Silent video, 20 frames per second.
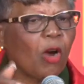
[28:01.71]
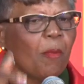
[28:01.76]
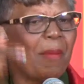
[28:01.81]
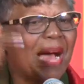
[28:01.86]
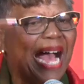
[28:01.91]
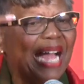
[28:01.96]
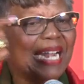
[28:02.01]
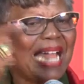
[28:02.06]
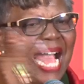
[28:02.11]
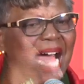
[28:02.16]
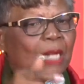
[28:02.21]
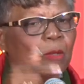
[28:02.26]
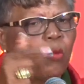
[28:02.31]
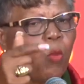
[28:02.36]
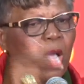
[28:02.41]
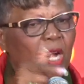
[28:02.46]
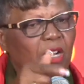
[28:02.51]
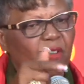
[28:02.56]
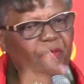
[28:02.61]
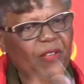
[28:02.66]
man had
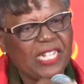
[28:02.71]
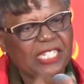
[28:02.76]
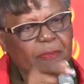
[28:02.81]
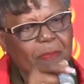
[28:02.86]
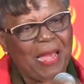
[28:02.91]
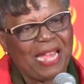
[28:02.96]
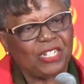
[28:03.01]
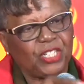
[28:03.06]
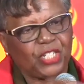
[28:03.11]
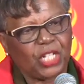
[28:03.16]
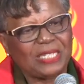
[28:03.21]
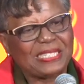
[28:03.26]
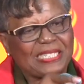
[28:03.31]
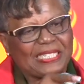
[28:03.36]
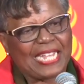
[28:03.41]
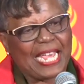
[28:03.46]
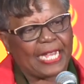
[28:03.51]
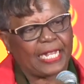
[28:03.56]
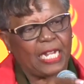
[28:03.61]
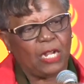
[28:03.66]
one of his pensions
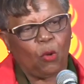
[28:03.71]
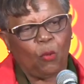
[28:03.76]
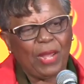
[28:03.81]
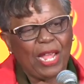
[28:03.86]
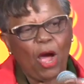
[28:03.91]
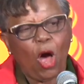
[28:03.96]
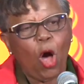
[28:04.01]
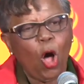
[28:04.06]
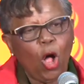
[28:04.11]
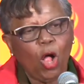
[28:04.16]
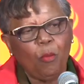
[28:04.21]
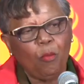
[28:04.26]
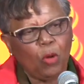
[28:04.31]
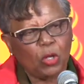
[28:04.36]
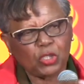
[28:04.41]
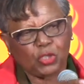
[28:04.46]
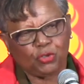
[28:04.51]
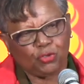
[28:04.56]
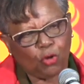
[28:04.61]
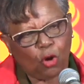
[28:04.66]
taken away,
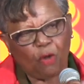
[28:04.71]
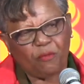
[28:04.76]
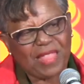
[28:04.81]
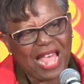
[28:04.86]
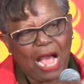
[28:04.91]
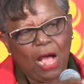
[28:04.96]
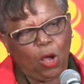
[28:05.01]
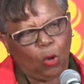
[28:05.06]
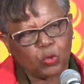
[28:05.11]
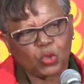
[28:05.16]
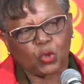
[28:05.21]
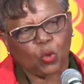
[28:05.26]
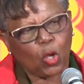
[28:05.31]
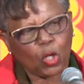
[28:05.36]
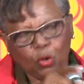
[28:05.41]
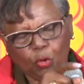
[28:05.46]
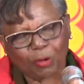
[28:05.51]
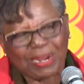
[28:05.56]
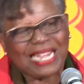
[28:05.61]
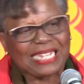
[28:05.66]
almost drove that
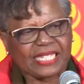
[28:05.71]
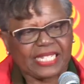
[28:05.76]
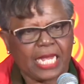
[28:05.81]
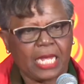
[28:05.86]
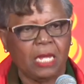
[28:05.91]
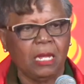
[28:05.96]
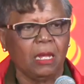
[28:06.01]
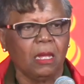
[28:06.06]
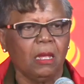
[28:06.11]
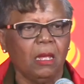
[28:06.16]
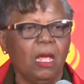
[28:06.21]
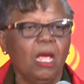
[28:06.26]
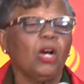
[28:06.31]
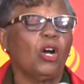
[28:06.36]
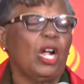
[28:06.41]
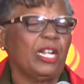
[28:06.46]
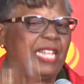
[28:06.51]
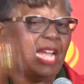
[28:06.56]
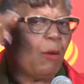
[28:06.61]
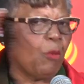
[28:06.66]
household crazy
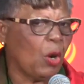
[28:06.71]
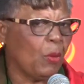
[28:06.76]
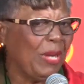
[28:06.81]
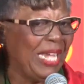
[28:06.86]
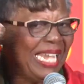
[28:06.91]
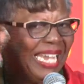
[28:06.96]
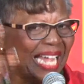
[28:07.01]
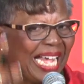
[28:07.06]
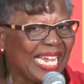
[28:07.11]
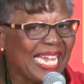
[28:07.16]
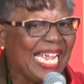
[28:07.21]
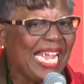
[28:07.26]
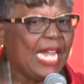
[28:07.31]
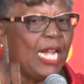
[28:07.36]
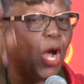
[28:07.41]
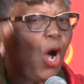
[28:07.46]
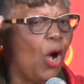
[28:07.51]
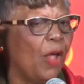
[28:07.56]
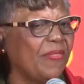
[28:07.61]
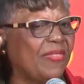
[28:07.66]
because they were relying
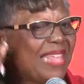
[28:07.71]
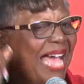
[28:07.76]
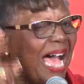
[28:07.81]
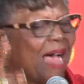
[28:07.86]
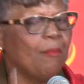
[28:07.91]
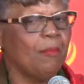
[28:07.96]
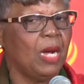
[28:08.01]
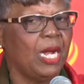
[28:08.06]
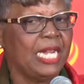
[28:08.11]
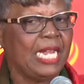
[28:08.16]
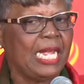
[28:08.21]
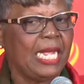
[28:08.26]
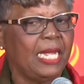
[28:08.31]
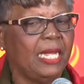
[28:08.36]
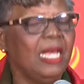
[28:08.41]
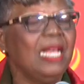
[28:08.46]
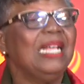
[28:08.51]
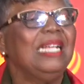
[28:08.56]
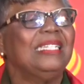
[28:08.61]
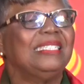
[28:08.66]
on that
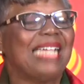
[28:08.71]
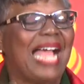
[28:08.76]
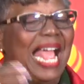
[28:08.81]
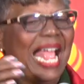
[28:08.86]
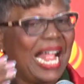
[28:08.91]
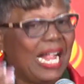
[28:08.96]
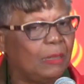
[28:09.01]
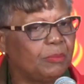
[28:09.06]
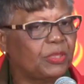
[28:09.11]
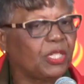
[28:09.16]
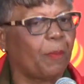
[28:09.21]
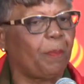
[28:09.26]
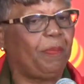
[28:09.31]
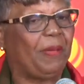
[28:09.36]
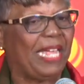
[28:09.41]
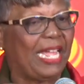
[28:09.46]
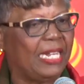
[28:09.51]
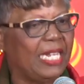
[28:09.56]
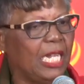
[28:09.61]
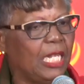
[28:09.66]
money to help to
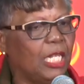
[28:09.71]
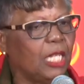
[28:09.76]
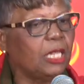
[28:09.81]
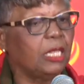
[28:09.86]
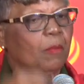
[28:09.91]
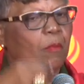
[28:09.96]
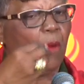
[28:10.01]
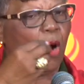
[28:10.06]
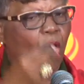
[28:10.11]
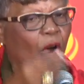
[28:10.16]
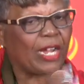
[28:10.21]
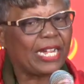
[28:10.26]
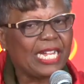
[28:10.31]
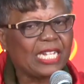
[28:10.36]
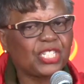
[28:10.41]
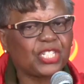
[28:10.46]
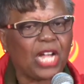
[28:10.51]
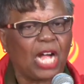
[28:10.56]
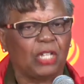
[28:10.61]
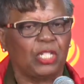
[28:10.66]
pay the little
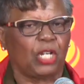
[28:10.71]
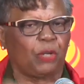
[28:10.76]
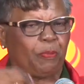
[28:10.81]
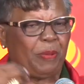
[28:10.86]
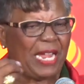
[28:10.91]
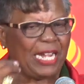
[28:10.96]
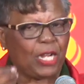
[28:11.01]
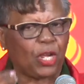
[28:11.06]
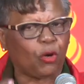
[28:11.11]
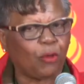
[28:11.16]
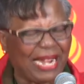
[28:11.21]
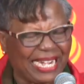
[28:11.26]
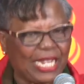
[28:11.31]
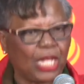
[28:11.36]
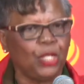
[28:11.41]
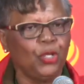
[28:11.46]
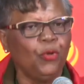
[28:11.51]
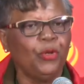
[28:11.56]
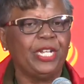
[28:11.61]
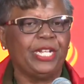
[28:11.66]
mortgage and pay the
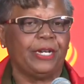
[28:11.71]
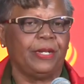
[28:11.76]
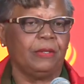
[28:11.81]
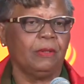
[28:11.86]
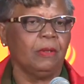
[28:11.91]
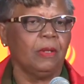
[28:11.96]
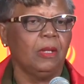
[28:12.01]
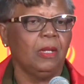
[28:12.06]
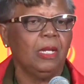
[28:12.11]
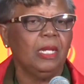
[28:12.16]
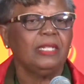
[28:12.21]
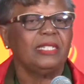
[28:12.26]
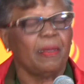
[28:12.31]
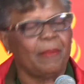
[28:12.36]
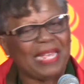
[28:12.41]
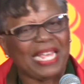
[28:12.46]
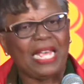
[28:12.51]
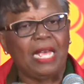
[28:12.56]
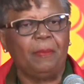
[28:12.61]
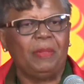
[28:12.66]
credit union to
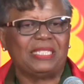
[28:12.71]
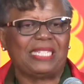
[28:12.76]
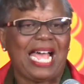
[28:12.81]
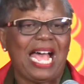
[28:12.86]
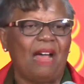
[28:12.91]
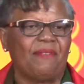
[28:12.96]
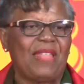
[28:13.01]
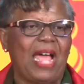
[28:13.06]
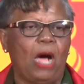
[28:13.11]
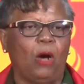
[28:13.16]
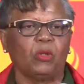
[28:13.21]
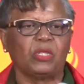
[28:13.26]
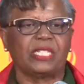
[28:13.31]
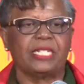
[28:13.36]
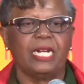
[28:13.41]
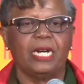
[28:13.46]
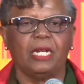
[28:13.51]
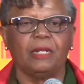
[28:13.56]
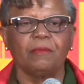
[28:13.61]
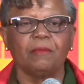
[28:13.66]
be able to have that house
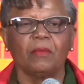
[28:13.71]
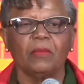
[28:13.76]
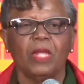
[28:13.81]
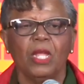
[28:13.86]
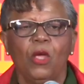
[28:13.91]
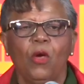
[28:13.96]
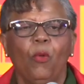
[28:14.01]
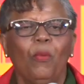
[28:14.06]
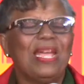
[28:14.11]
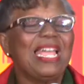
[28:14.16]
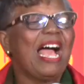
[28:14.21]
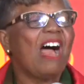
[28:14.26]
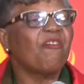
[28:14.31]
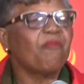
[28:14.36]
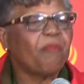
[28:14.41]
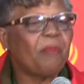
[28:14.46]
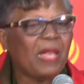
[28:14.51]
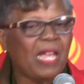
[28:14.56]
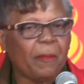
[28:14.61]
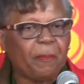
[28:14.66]
done. We have
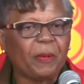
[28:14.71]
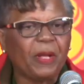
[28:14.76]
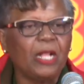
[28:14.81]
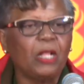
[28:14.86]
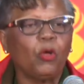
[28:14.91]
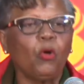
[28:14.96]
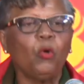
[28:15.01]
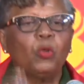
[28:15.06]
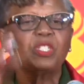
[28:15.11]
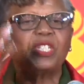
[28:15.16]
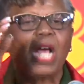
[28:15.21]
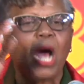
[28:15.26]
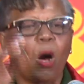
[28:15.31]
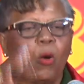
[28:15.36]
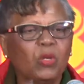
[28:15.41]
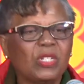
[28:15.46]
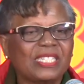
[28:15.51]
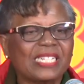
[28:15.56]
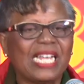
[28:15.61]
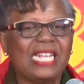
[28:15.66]
people whose
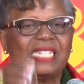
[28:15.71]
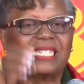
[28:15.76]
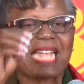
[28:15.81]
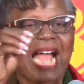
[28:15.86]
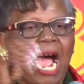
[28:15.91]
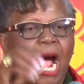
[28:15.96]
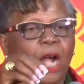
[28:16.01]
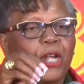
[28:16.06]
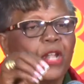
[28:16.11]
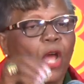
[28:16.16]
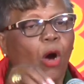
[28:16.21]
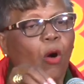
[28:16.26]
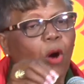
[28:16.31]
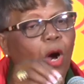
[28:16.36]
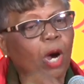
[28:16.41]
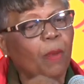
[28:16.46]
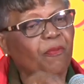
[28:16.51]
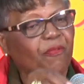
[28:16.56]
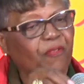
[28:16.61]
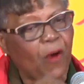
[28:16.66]
houses are now
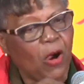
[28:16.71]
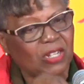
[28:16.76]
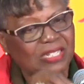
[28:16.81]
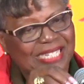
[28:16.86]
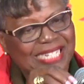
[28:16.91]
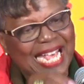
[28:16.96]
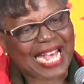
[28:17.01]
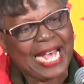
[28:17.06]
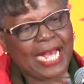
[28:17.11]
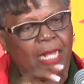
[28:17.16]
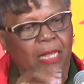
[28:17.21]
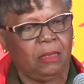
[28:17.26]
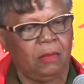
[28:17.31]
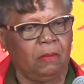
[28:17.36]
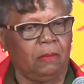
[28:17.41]
up for sale.